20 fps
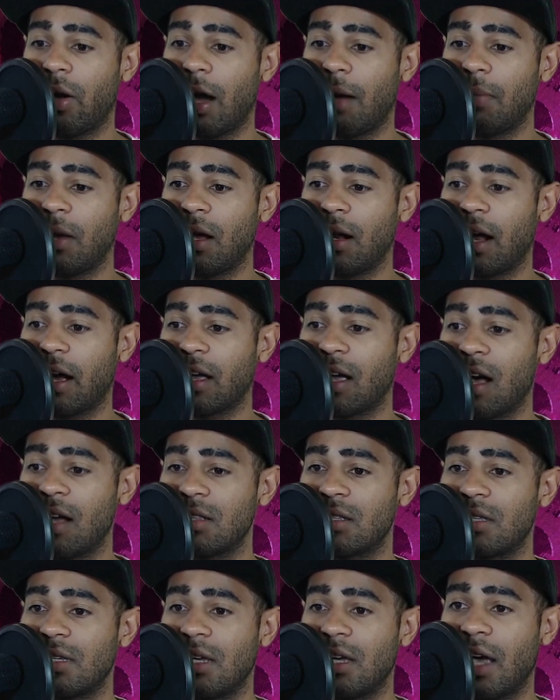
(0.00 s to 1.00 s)
I mean, I
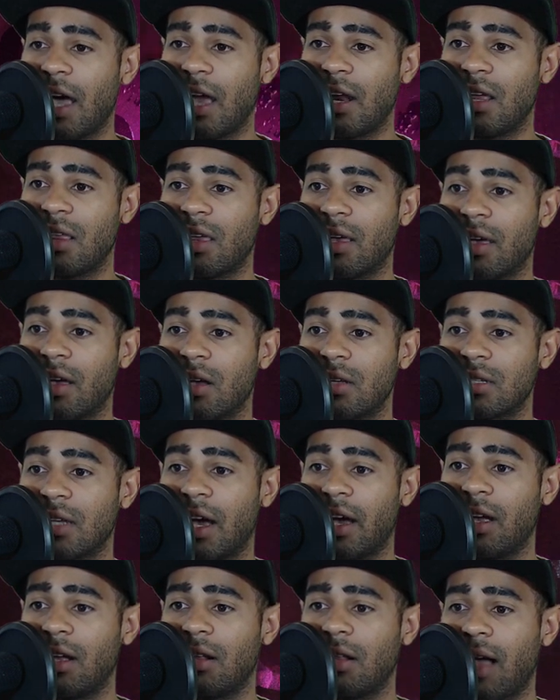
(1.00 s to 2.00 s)
can't see anything else.
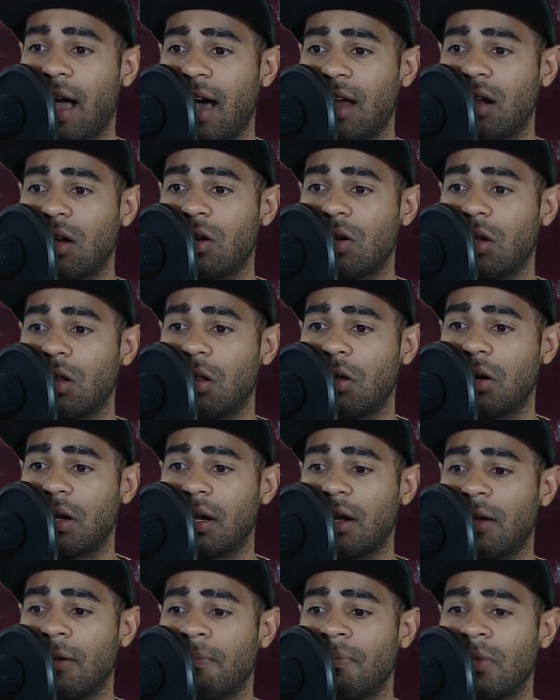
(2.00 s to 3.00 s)
I had a good look
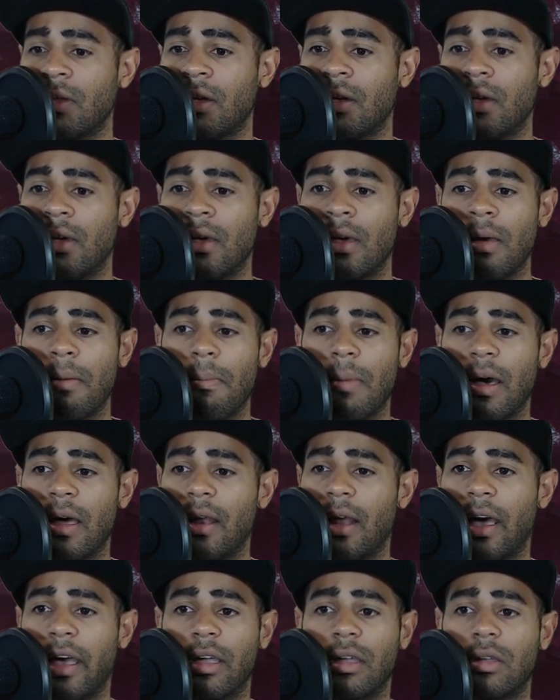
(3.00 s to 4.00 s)
at it,
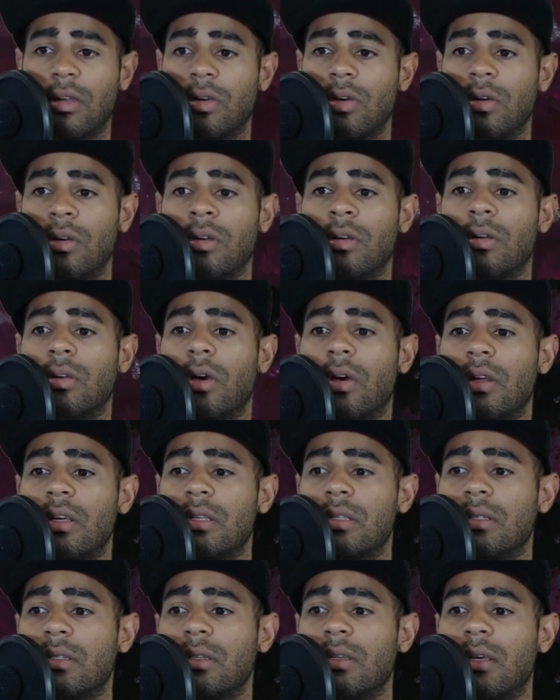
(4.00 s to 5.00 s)
but I couldn't
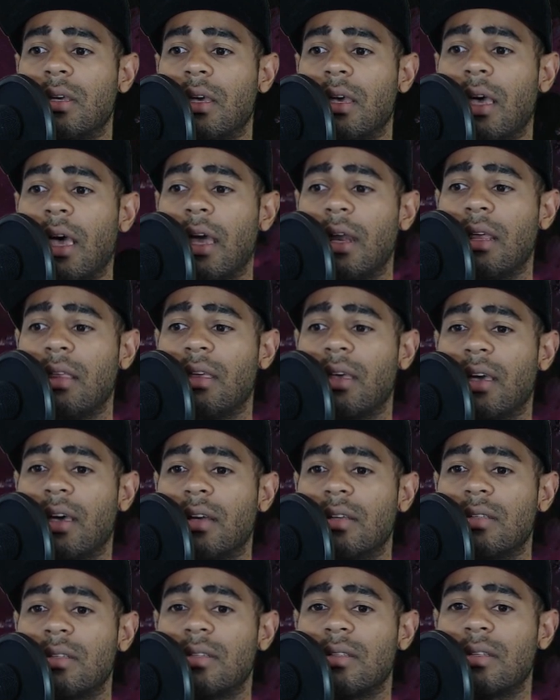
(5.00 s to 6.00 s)
notice anything
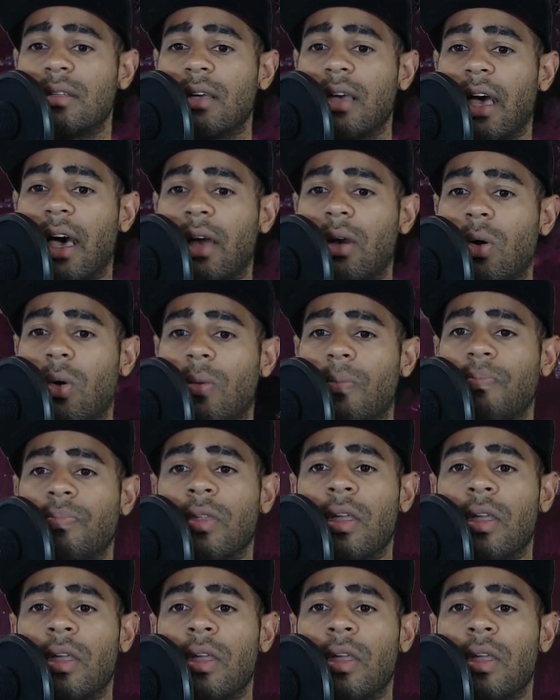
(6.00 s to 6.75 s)
else at all.